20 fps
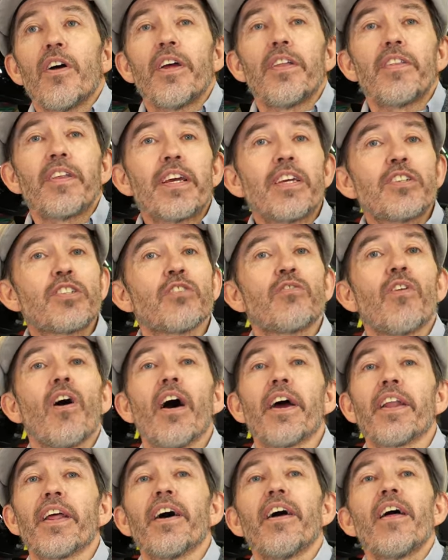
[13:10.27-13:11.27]
in the Easy
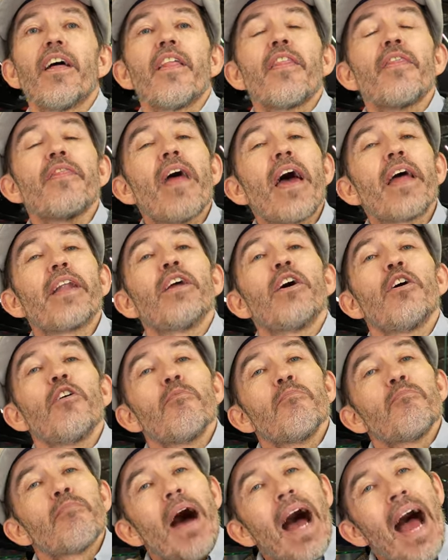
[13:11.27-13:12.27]
Rider, then
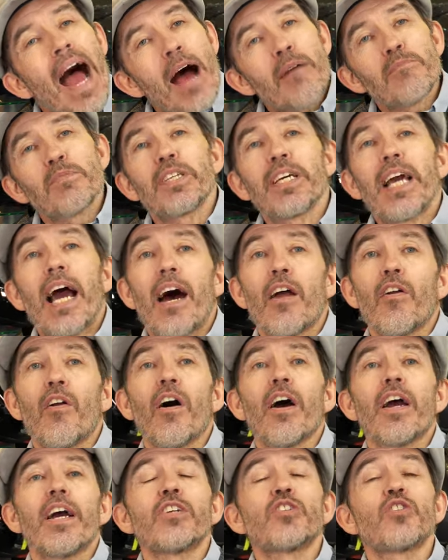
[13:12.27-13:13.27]
perhaps the
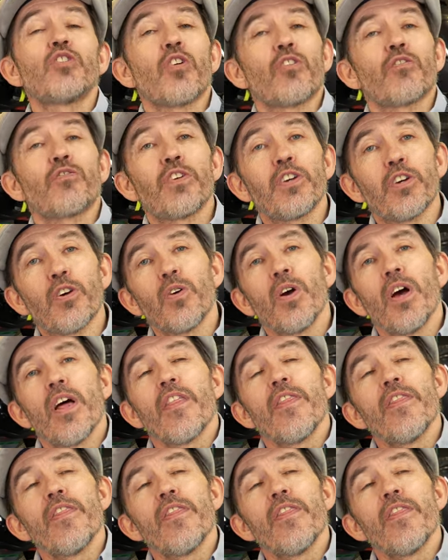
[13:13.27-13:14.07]
Arai is not for you.